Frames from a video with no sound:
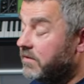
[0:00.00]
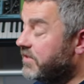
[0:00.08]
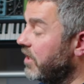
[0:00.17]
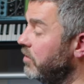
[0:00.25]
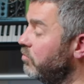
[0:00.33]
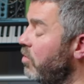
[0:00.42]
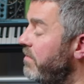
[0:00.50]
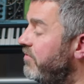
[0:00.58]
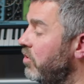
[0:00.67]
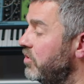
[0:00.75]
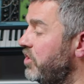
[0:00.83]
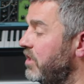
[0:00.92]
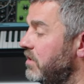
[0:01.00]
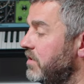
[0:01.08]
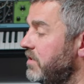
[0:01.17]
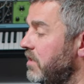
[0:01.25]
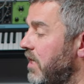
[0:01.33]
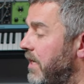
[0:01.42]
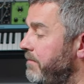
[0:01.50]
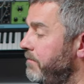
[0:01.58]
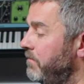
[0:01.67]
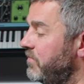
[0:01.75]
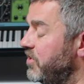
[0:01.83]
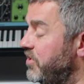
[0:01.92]
So what we've got a chance
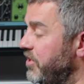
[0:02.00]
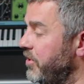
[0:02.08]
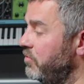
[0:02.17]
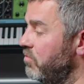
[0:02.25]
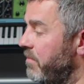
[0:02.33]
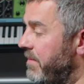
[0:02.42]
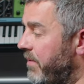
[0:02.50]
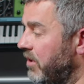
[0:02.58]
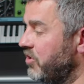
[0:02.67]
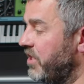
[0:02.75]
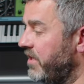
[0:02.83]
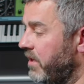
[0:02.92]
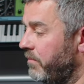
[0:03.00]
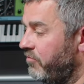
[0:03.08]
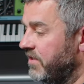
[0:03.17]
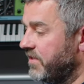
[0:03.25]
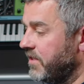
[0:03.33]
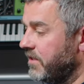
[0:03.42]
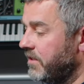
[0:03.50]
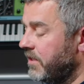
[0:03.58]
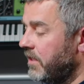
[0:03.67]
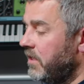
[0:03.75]
um, to do when we punch in a compressor,